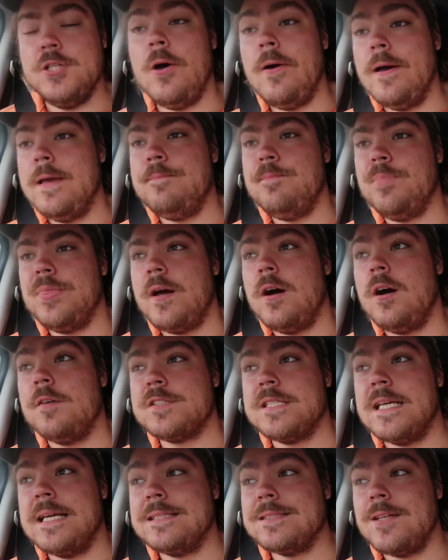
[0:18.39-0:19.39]

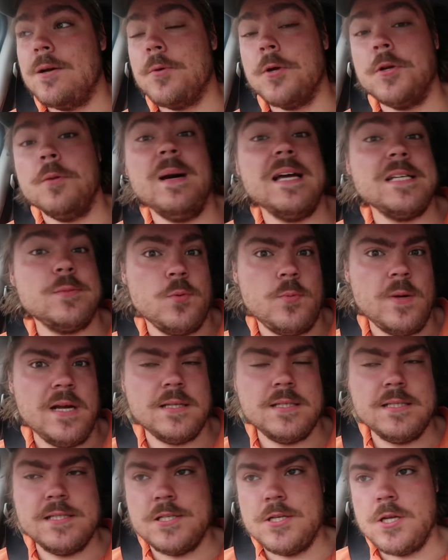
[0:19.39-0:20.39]
6:30, I'm going to baseball
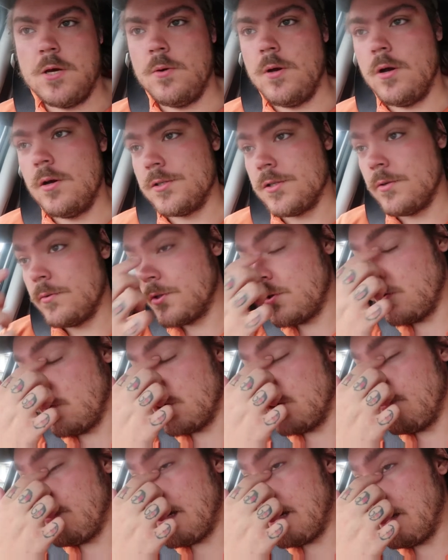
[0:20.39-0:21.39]
practice. You know, guys, I was
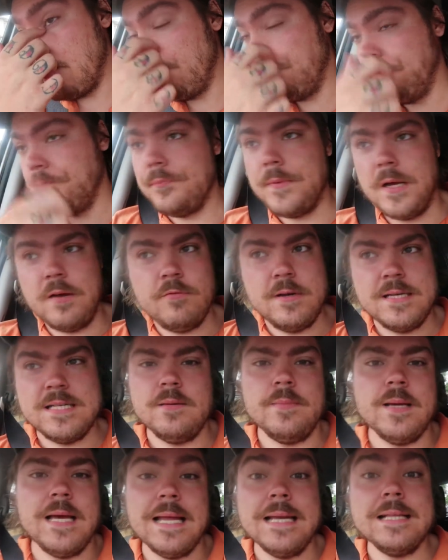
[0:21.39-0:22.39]
talking about, I've
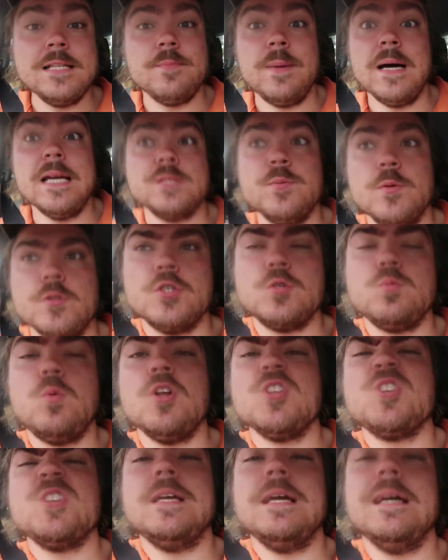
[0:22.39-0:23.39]
recently been getting into baseball, just
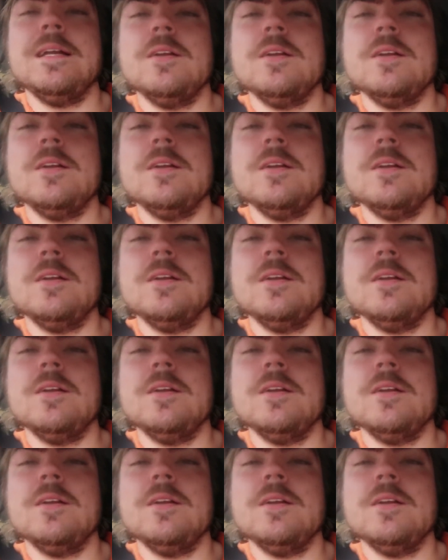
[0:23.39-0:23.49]
watching it,